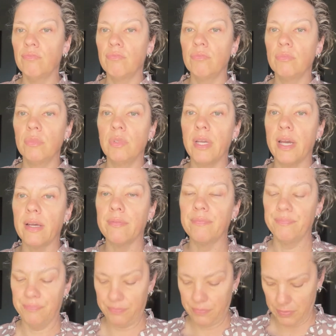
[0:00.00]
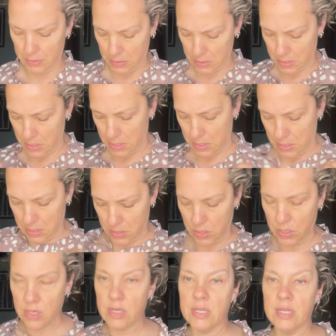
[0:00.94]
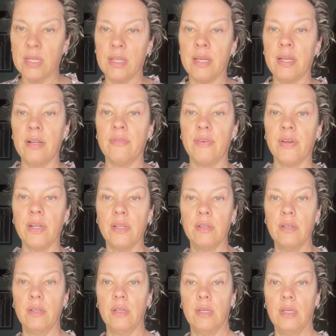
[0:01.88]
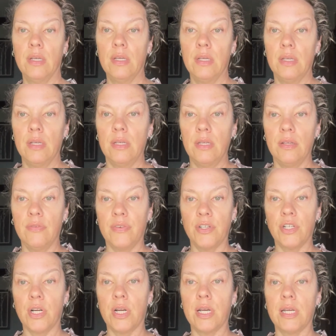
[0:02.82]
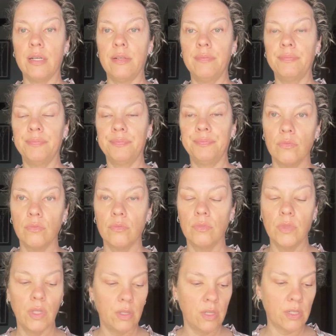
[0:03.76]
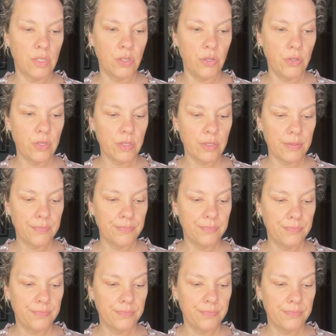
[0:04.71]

Yeah, couldn't have done that if I tried. Let's do this.